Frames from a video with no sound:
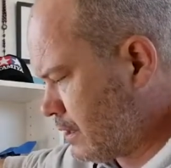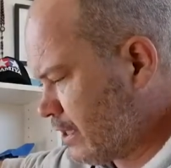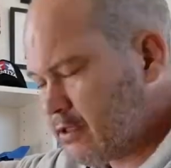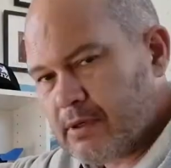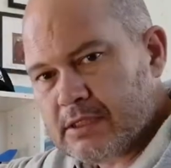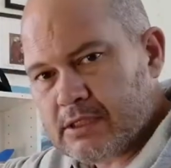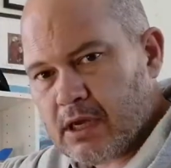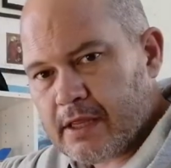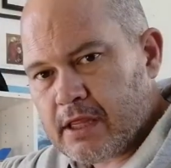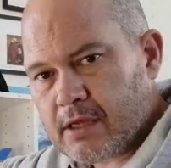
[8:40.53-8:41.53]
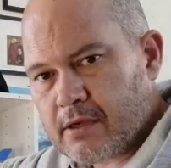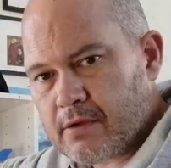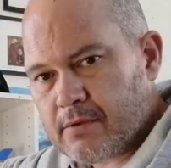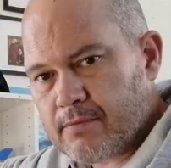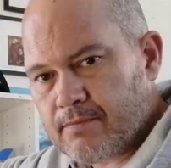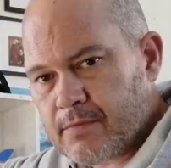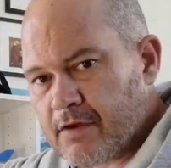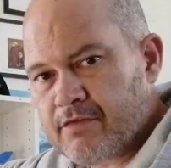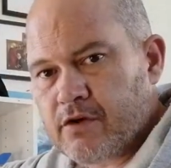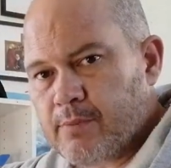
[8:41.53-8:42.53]
These ones, I think,
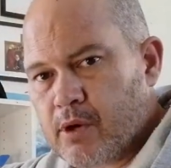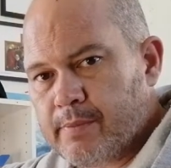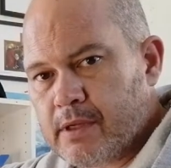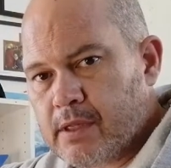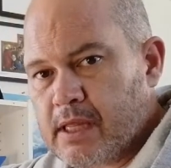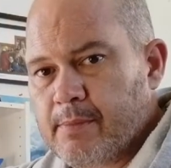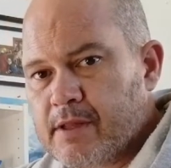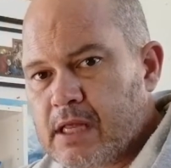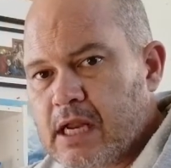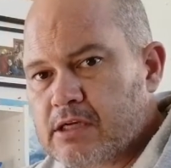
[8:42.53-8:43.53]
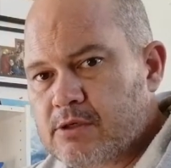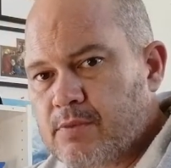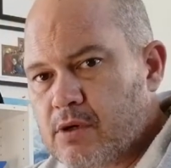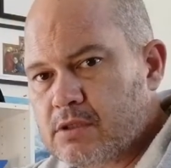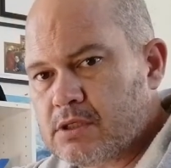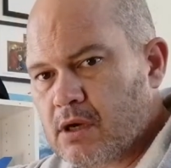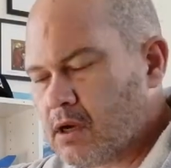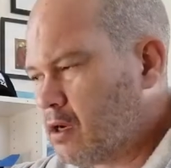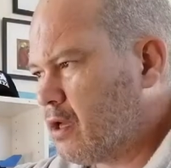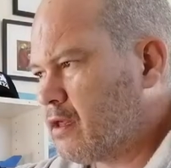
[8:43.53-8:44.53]
they're very popular, them in the Lunchbox.
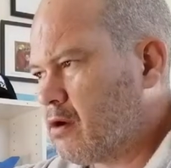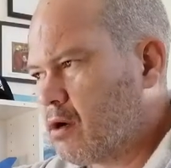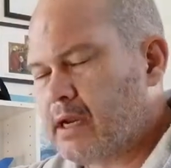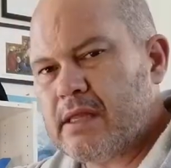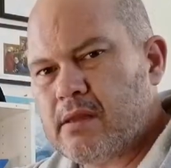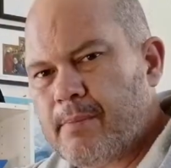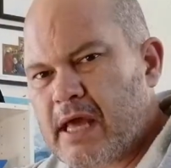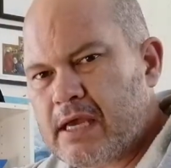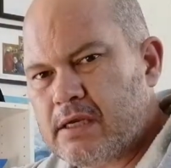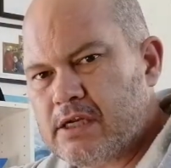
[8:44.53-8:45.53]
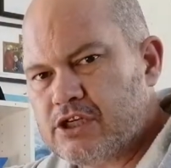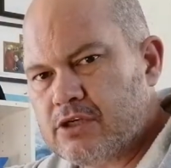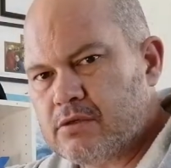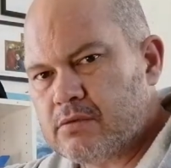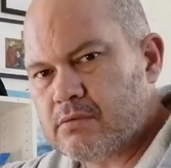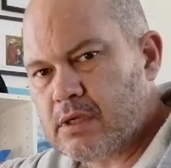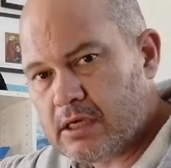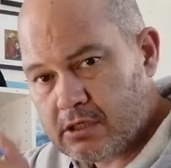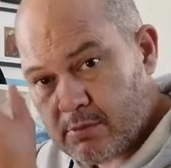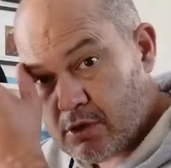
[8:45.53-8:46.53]
I think I'm going to get the Black Edition
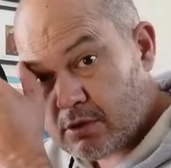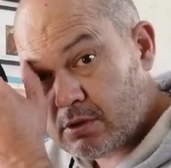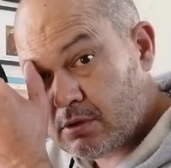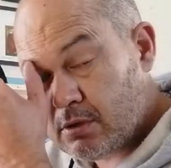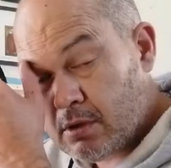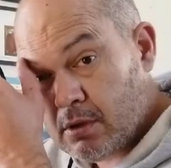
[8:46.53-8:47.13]
Lunchbox.